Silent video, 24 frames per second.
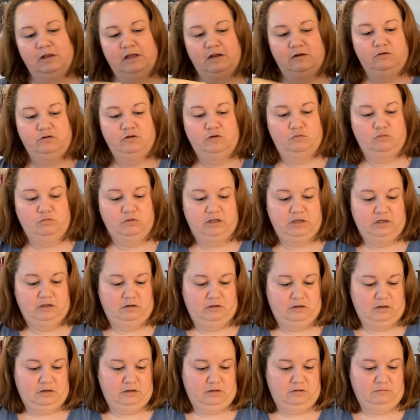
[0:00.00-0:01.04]
I don't know what,
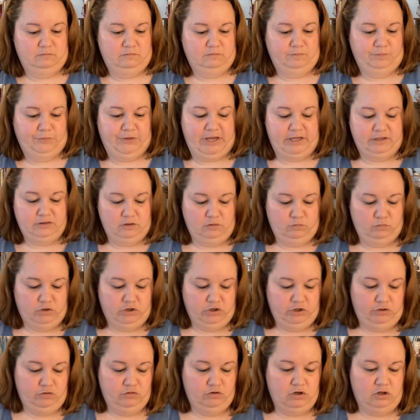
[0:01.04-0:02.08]
Heather, what are
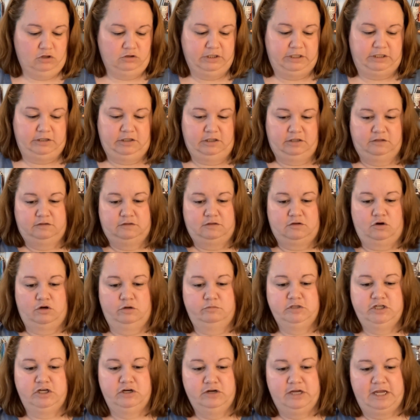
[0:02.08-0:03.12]
you calling these?
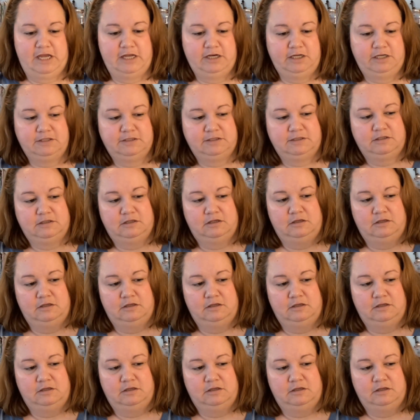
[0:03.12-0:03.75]
Armchair caddies?